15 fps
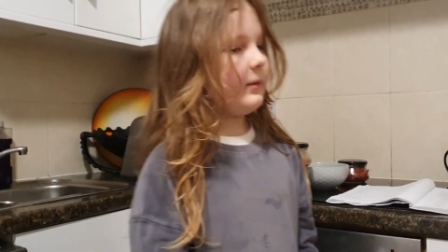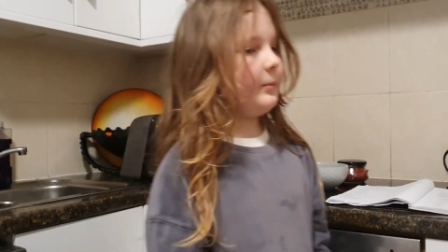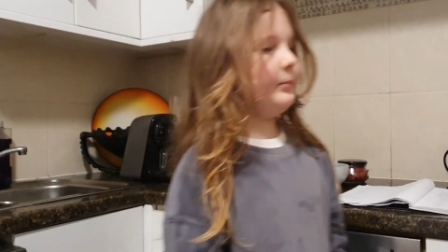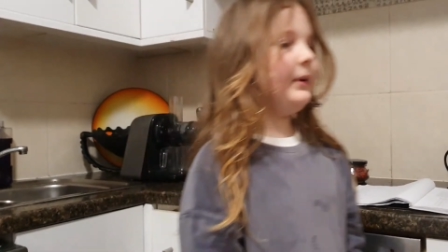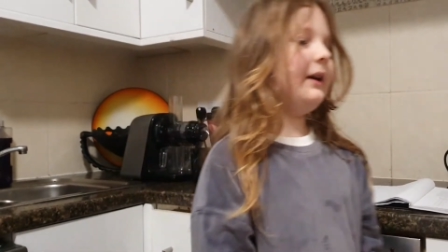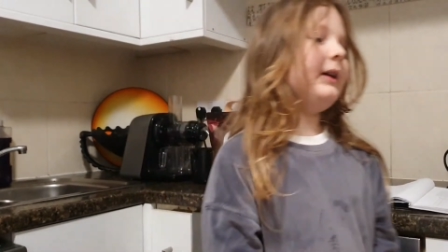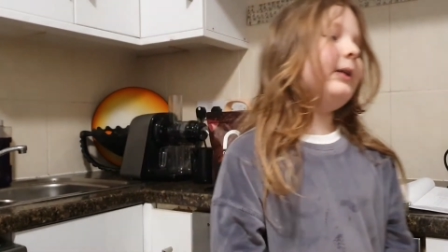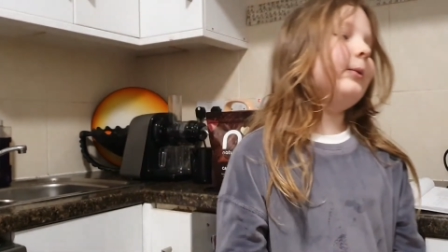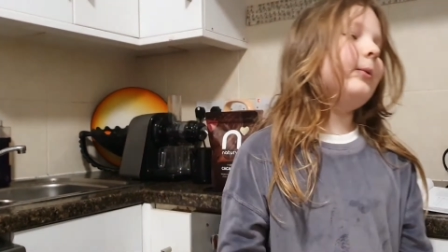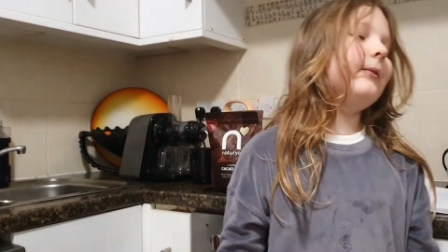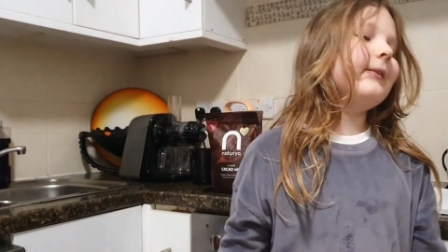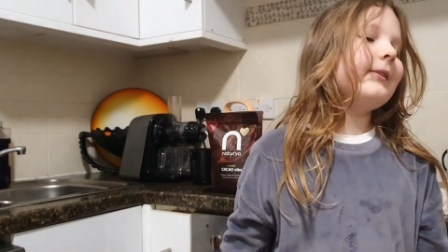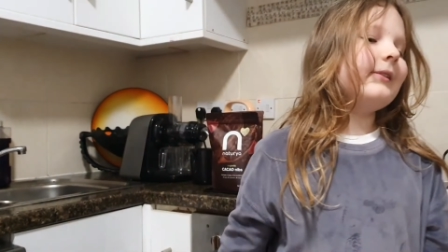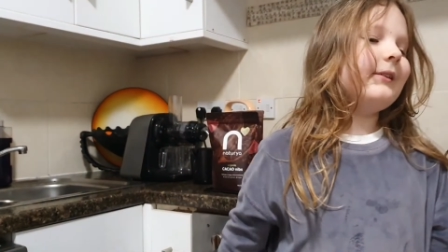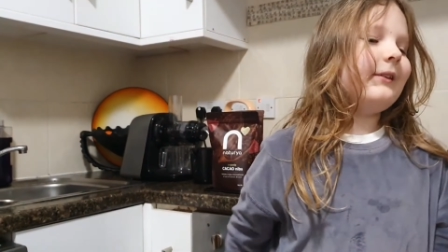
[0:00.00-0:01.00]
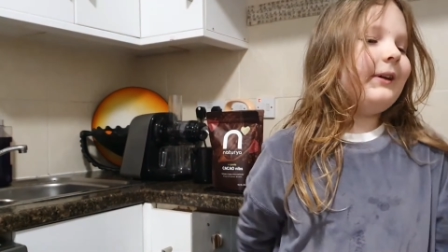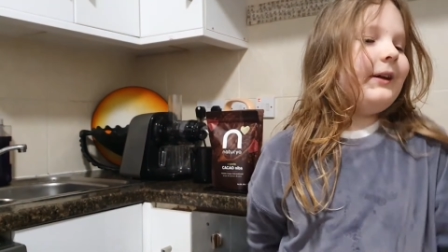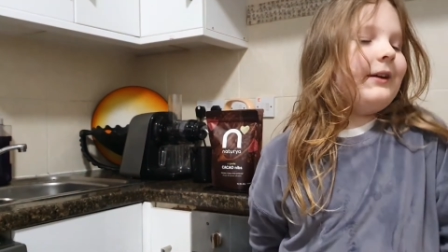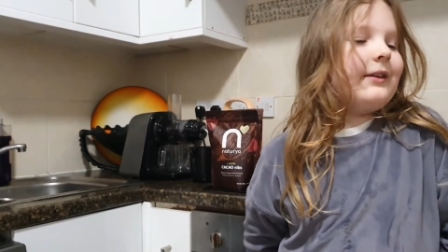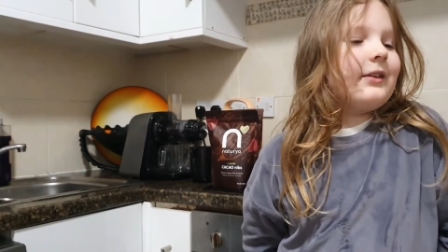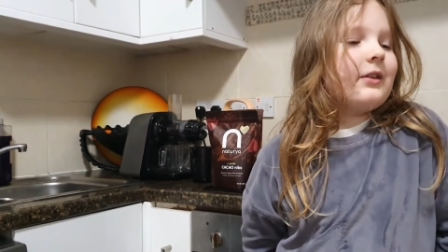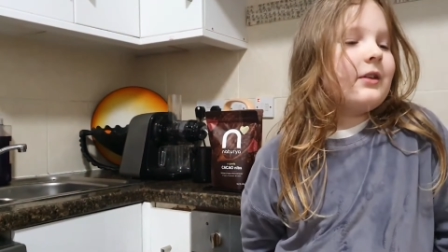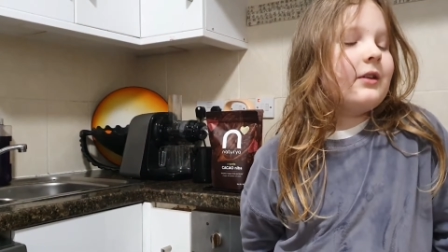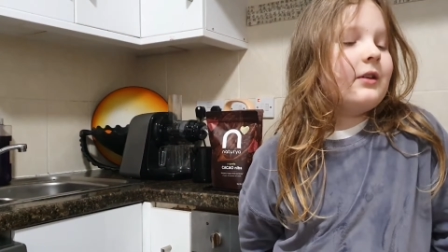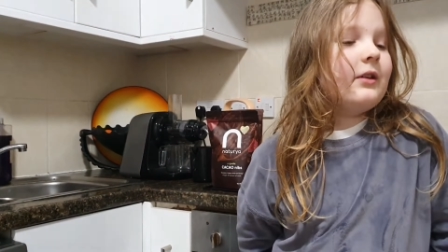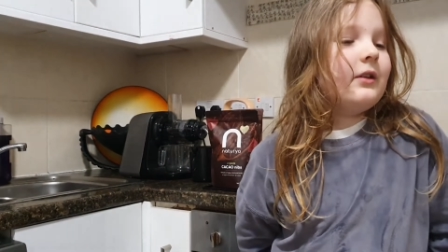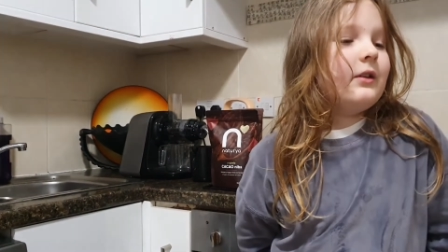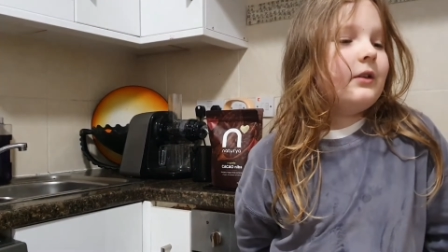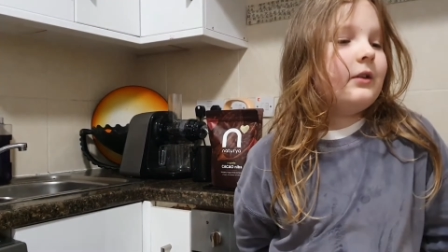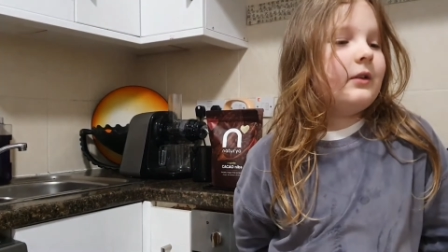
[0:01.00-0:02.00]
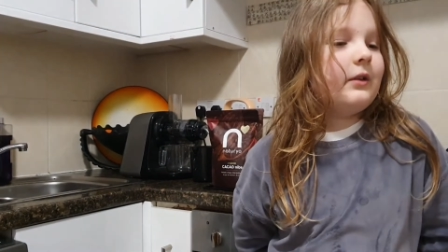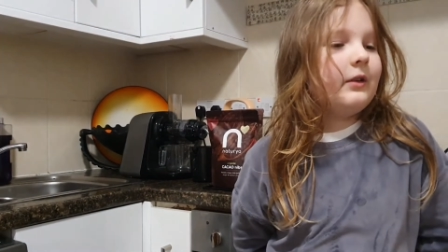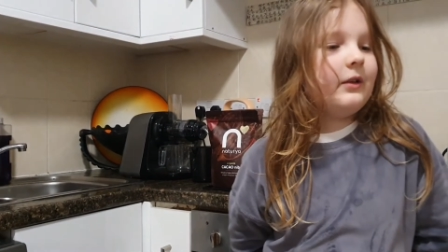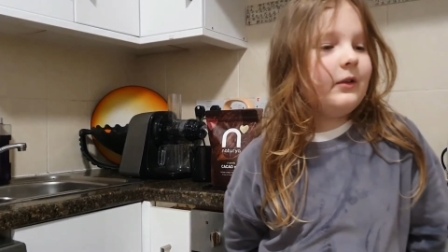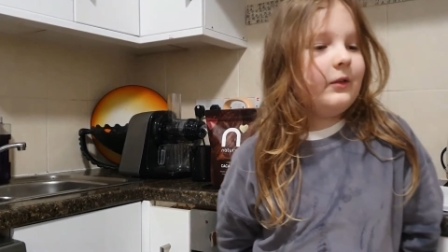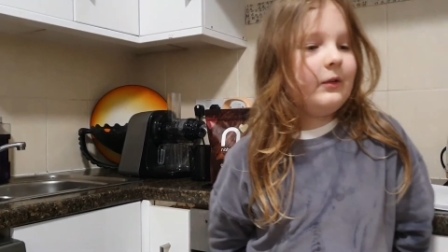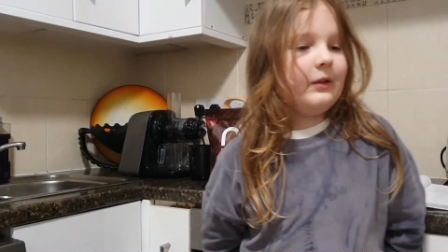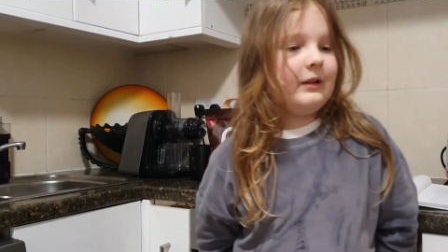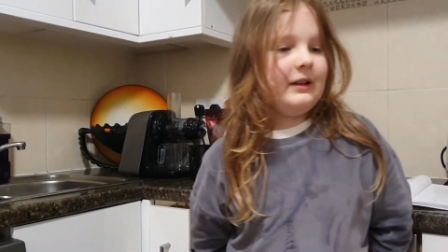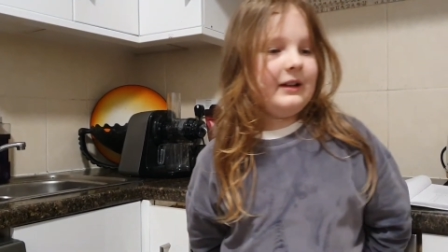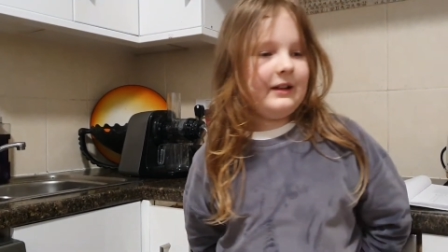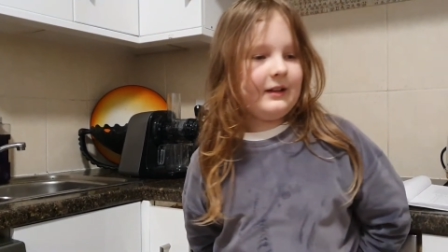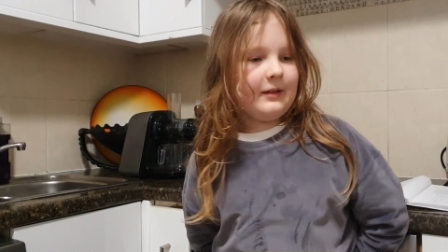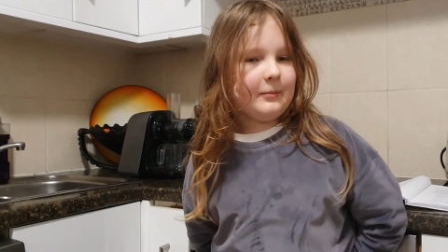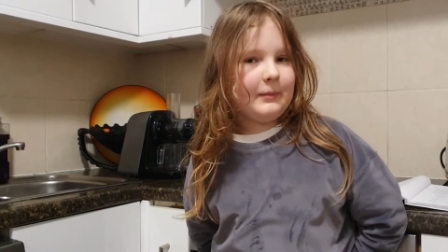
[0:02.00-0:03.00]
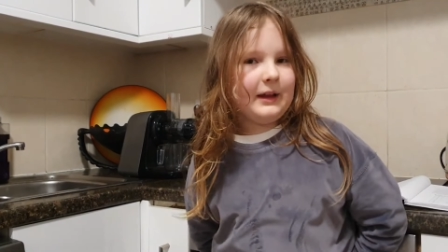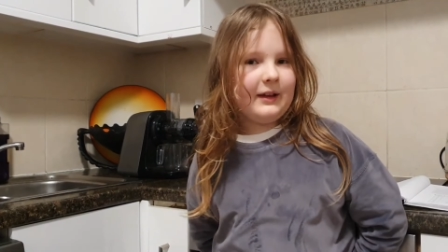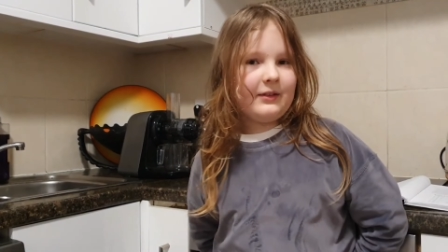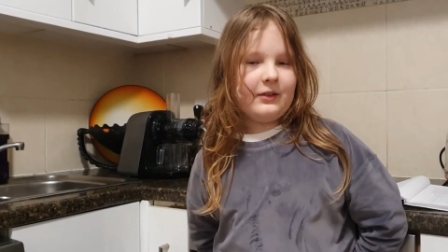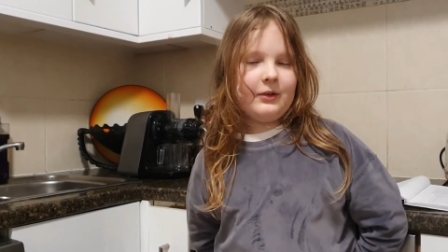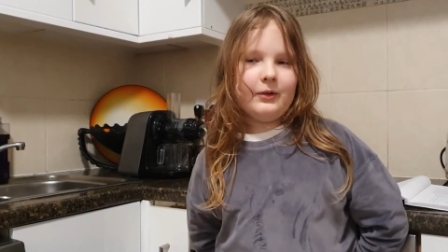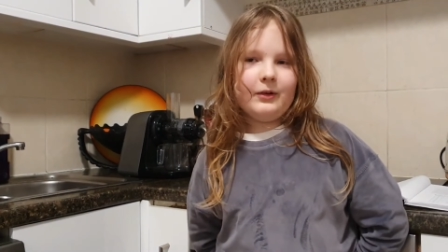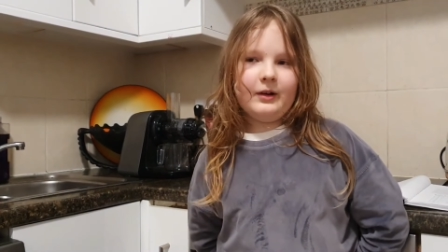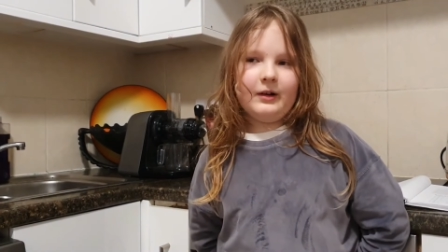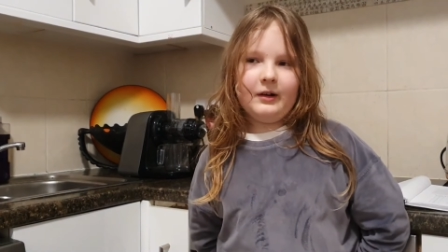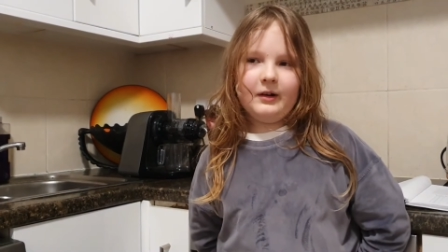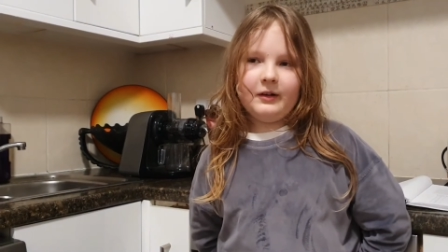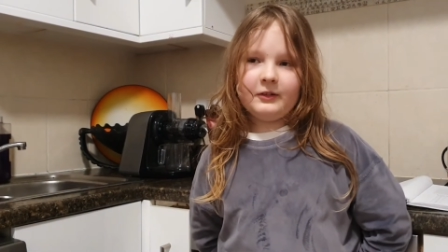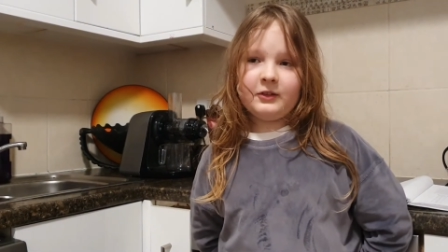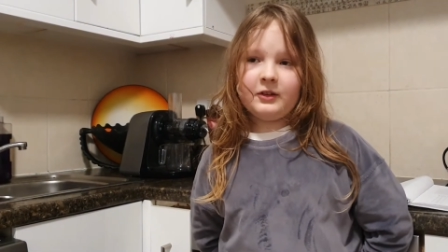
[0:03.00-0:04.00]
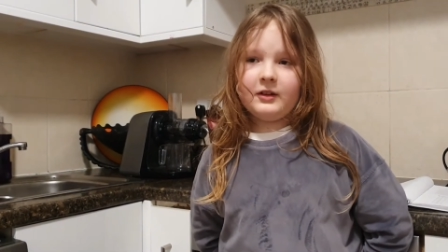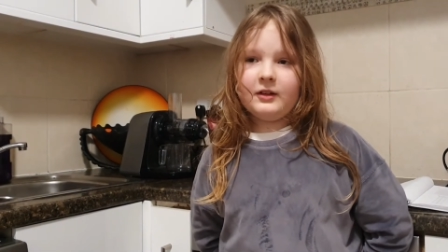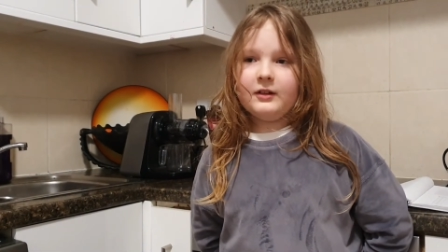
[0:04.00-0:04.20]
But it also it makes your heart